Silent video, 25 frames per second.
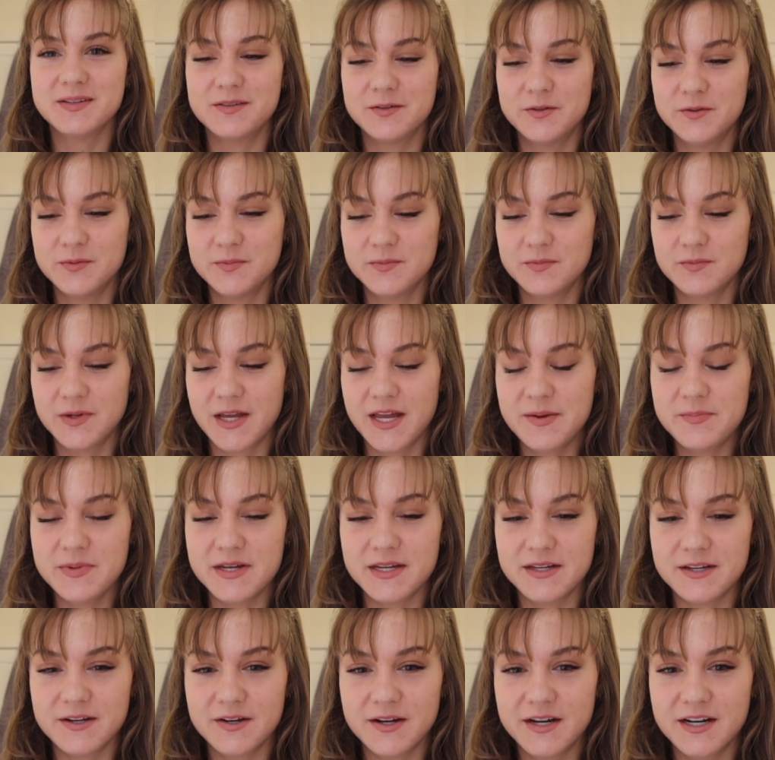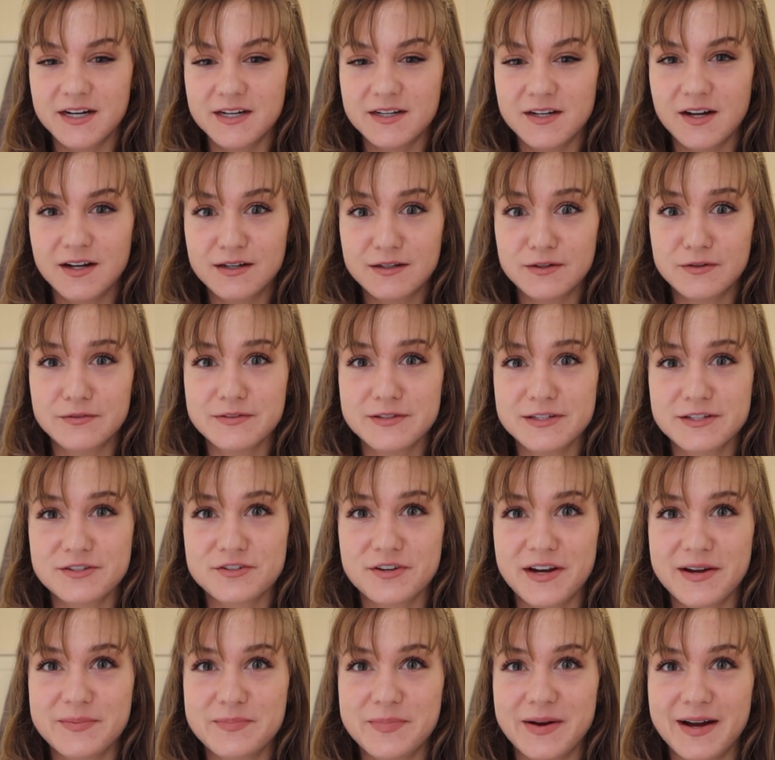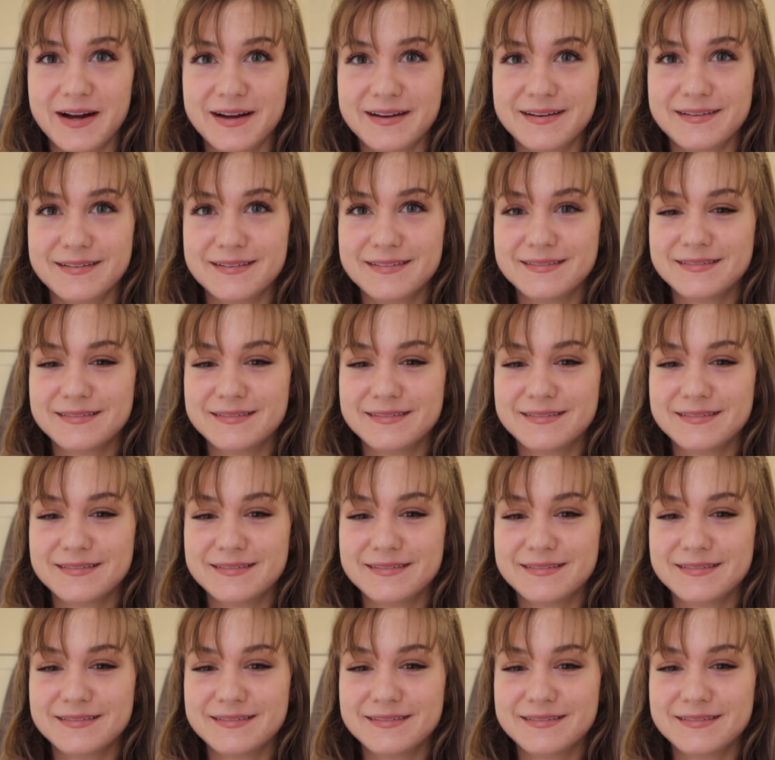Ooh, Emmy, you're gonna knock over the tripod.